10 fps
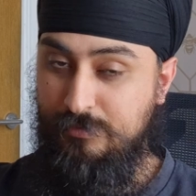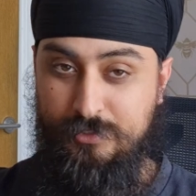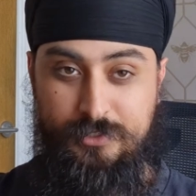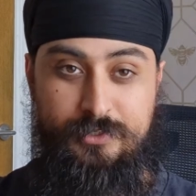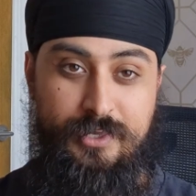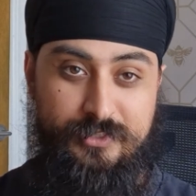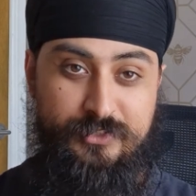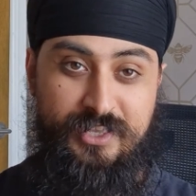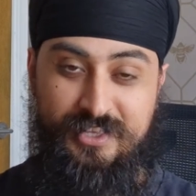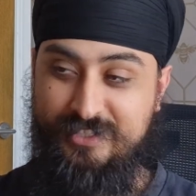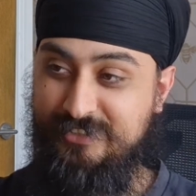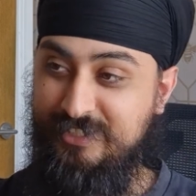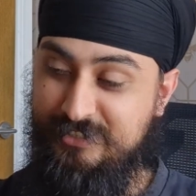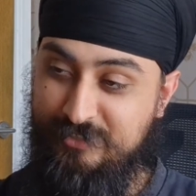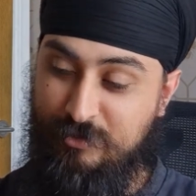Yes, essentially
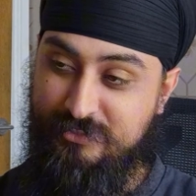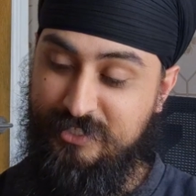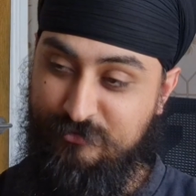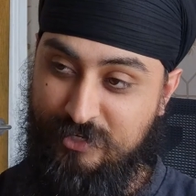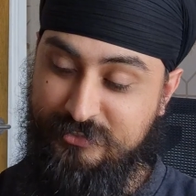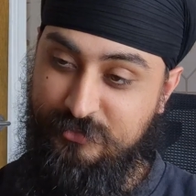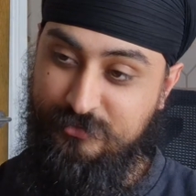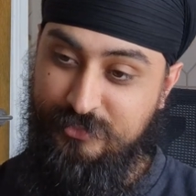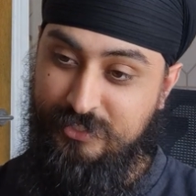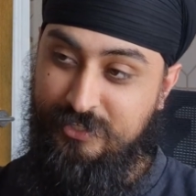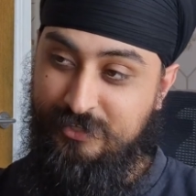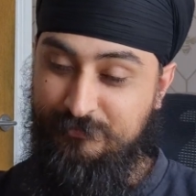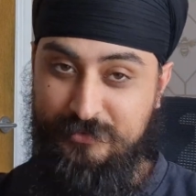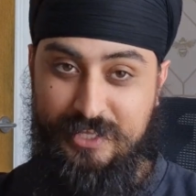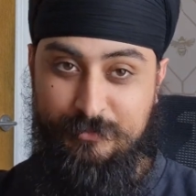what I said, right? So,
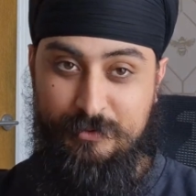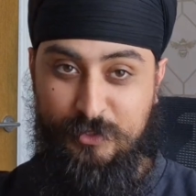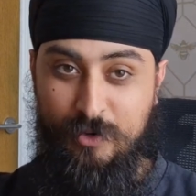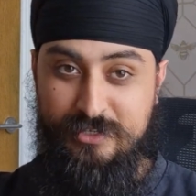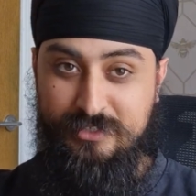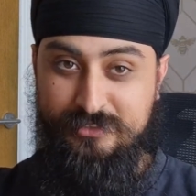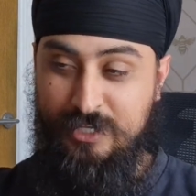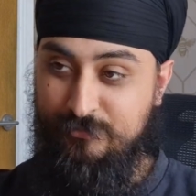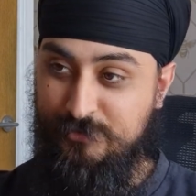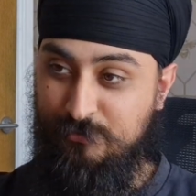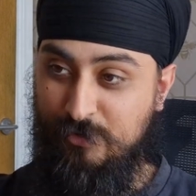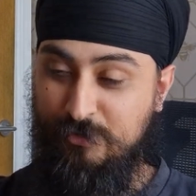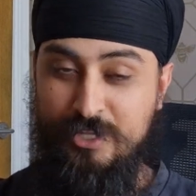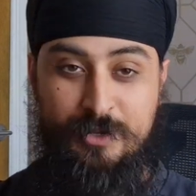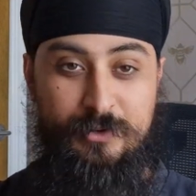yeah, maybe the question itself is wrong.
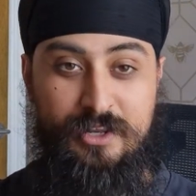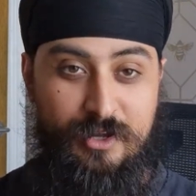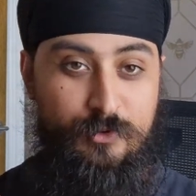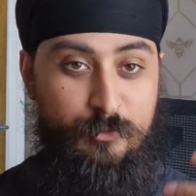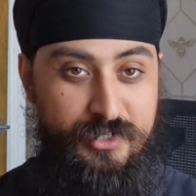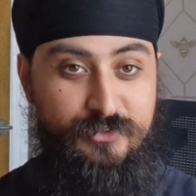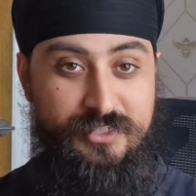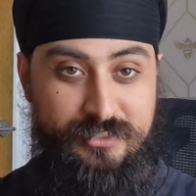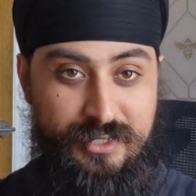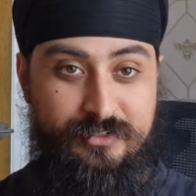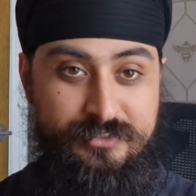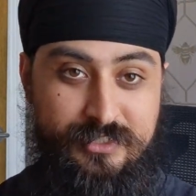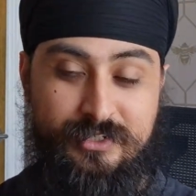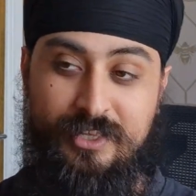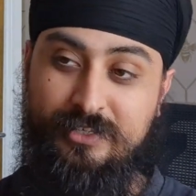But it'll be interesting now to see,
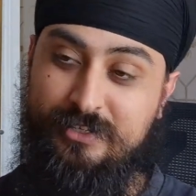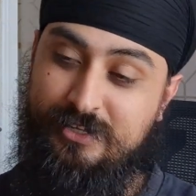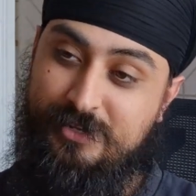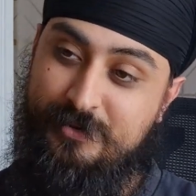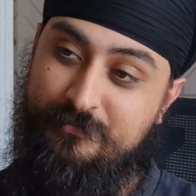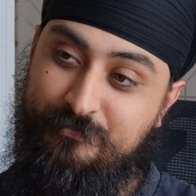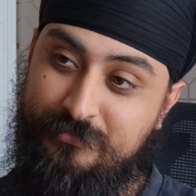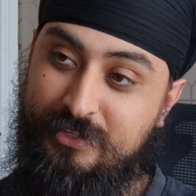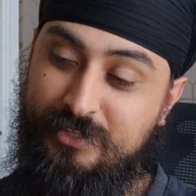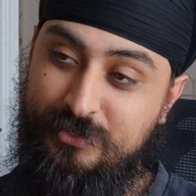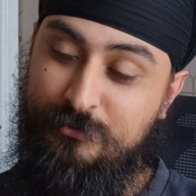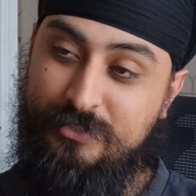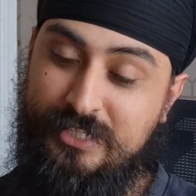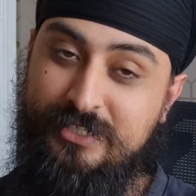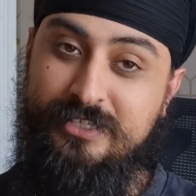like, what exactly
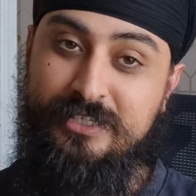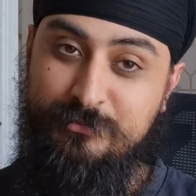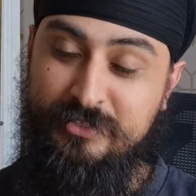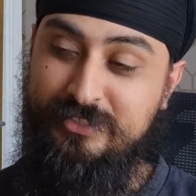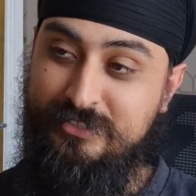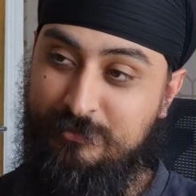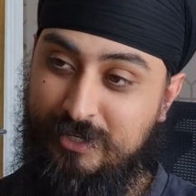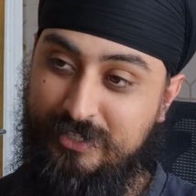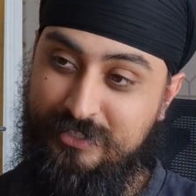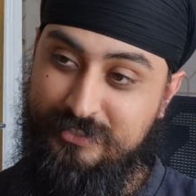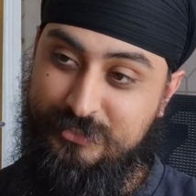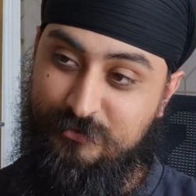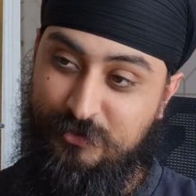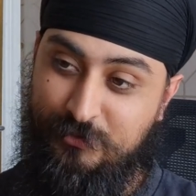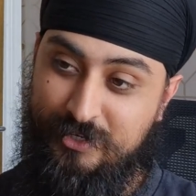he means by it's the wrong
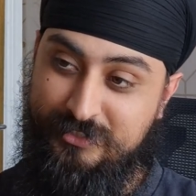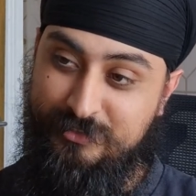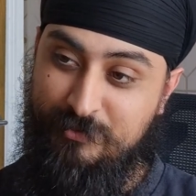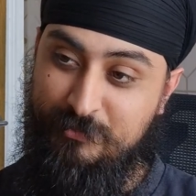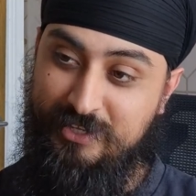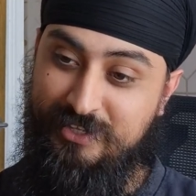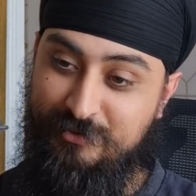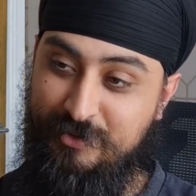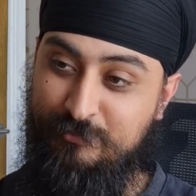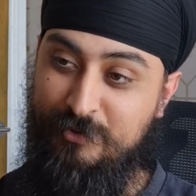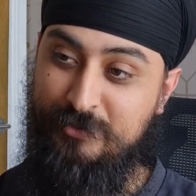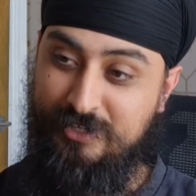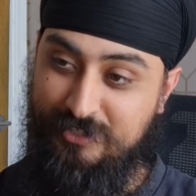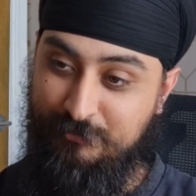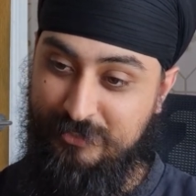question. Maybe it might be like
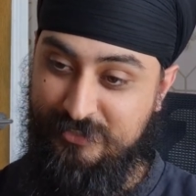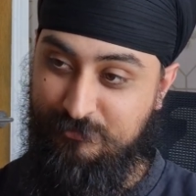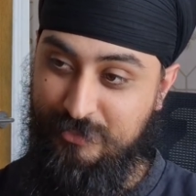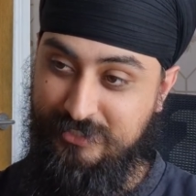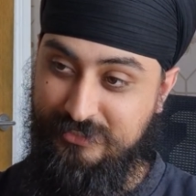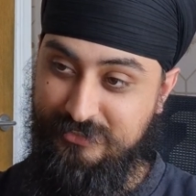completely different pages.